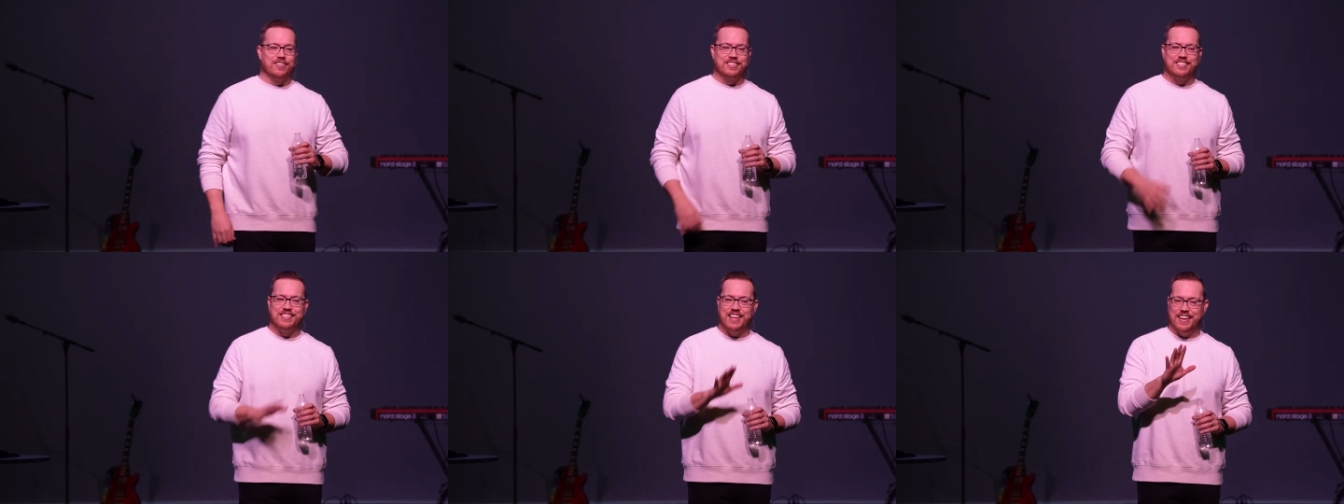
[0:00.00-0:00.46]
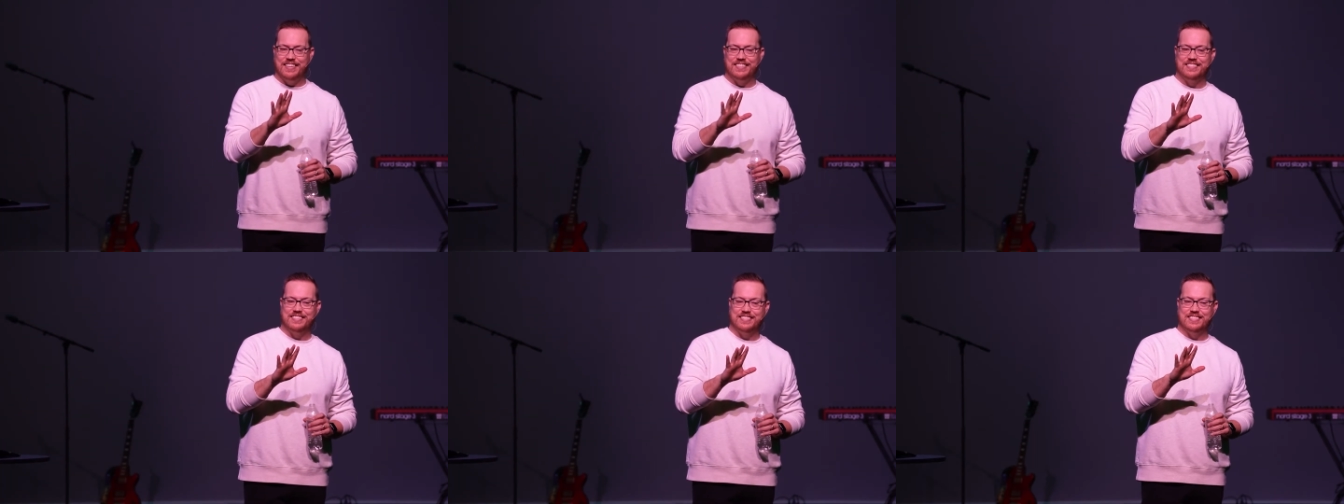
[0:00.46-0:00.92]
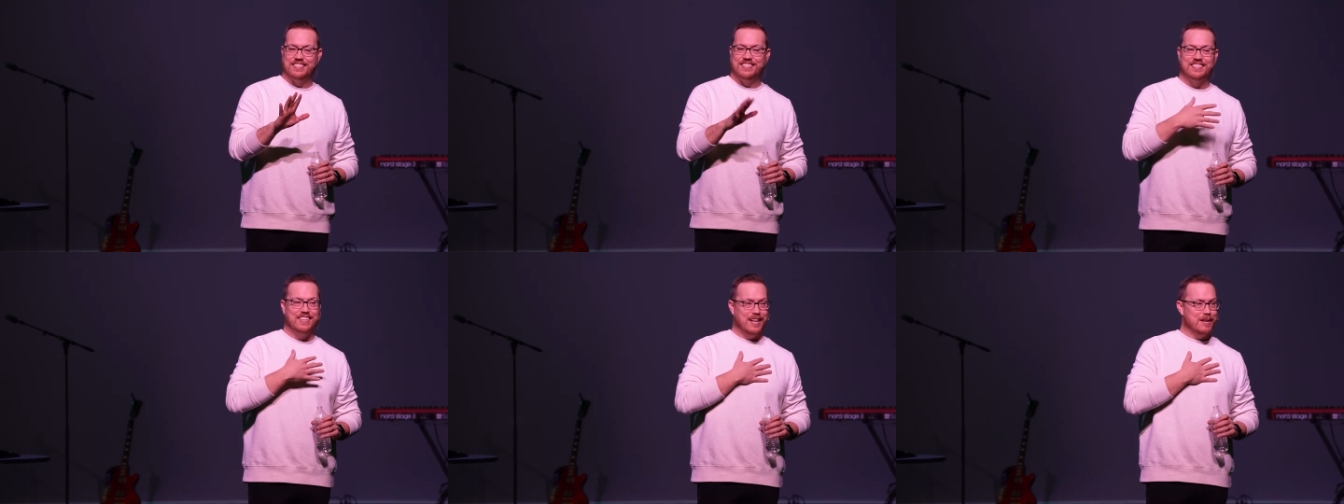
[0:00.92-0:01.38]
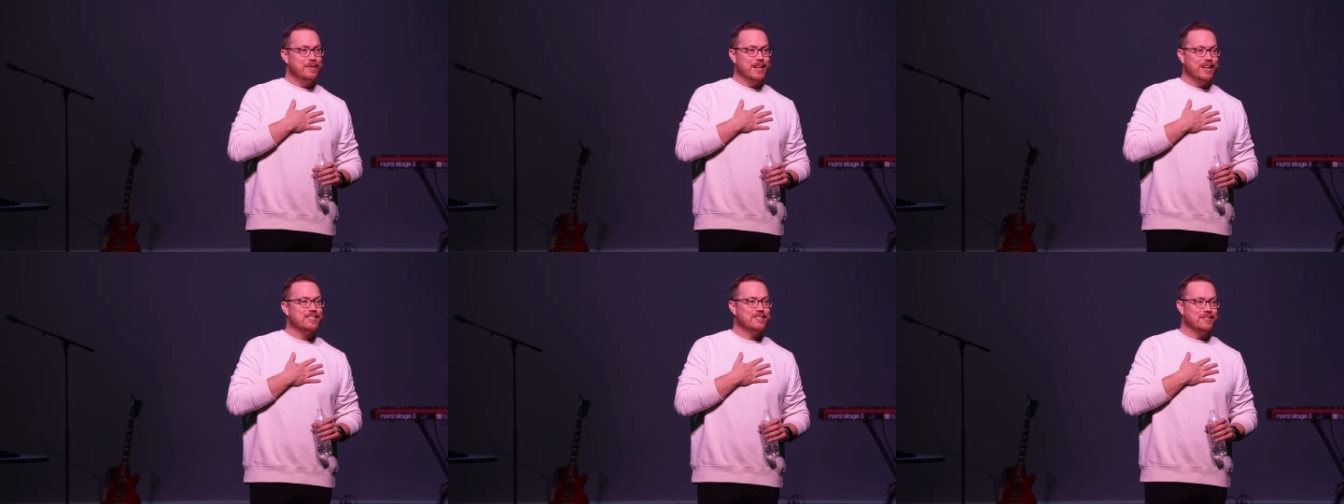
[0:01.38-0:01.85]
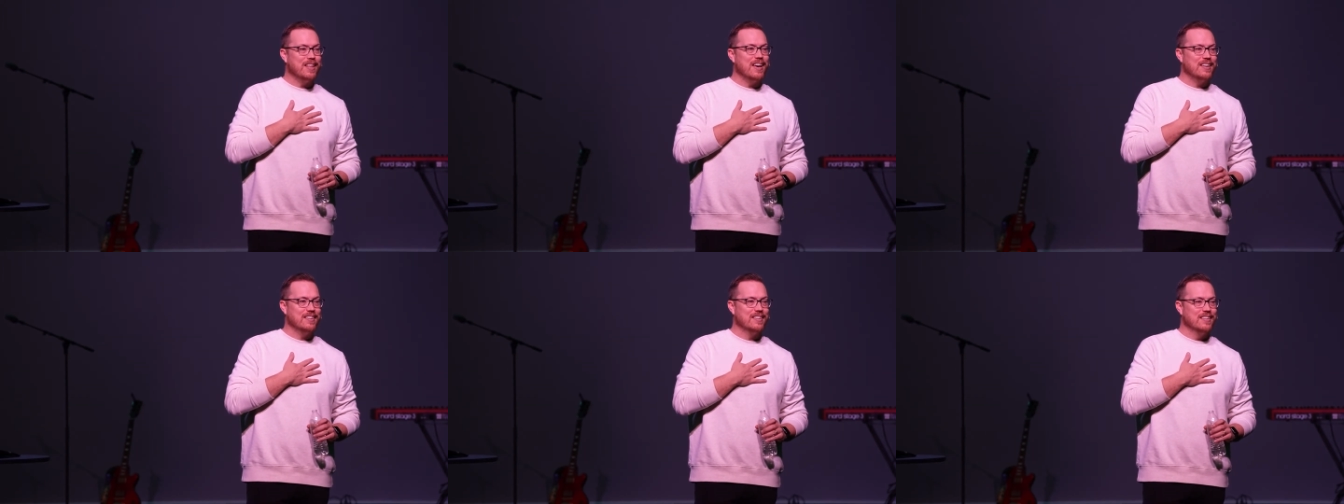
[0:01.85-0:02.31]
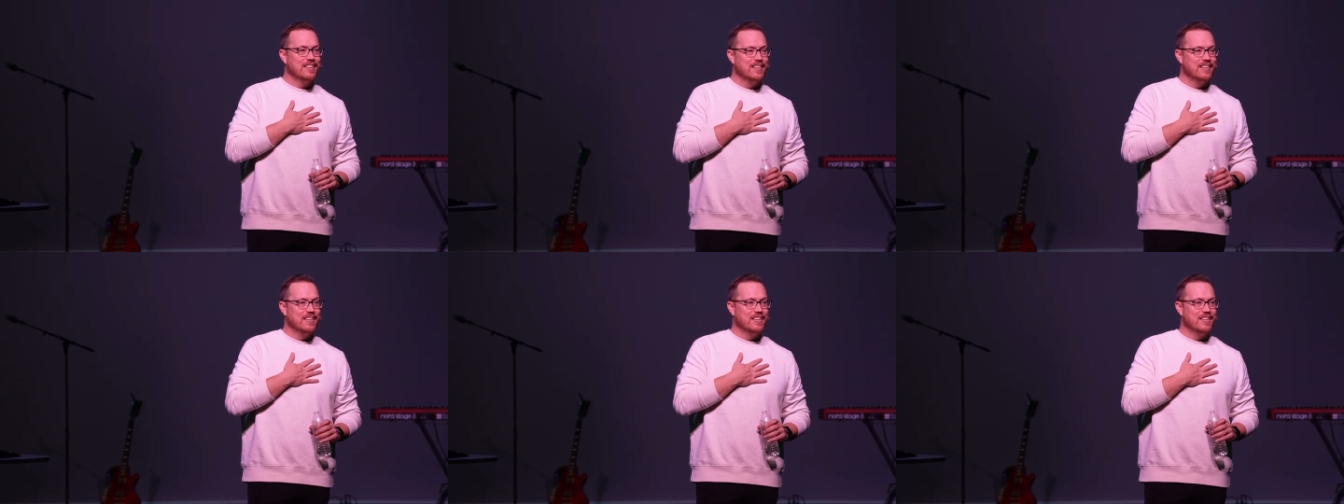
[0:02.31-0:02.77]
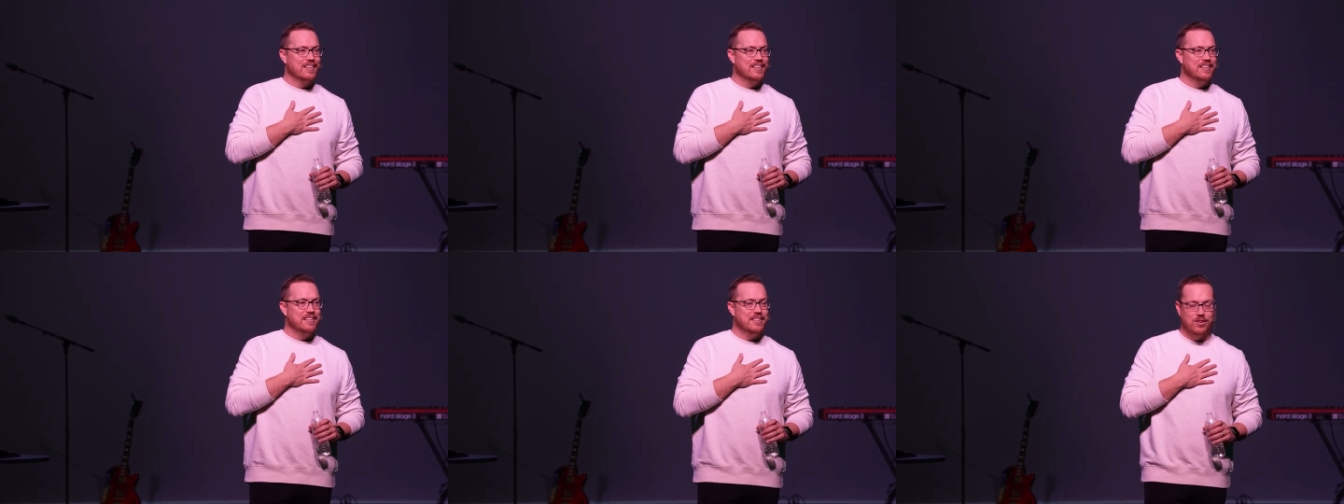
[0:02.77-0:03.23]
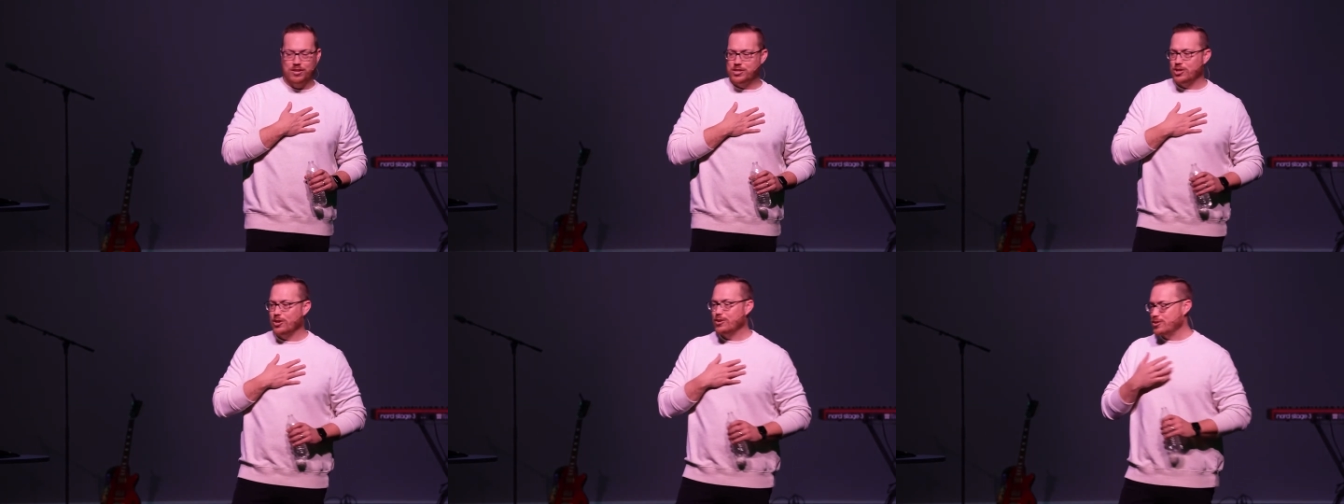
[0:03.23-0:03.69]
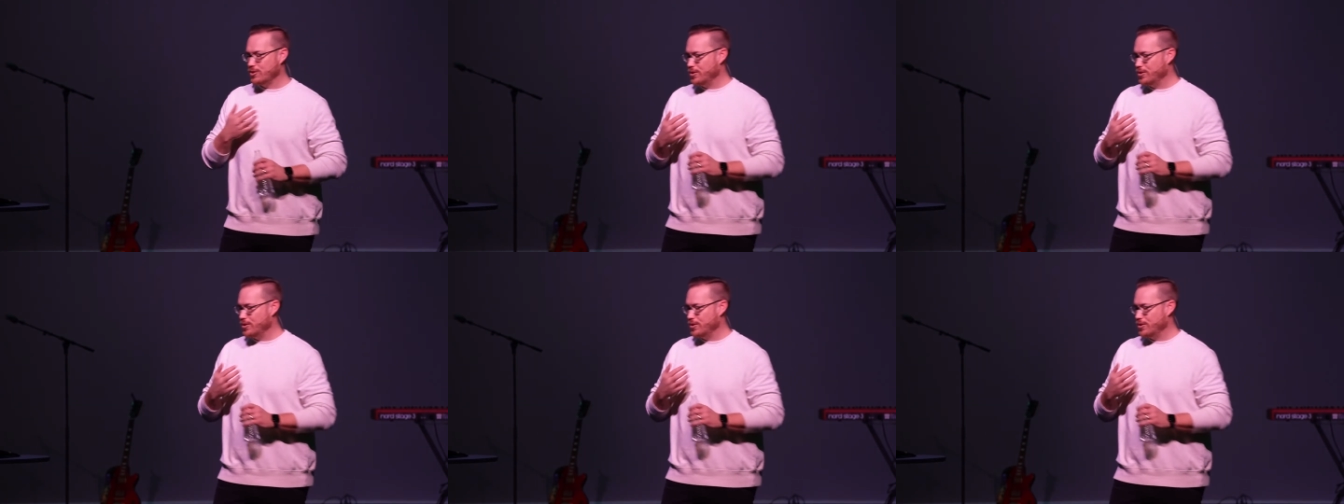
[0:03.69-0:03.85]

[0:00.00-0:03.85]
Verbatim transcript: instead? Anybody else do that? You're in church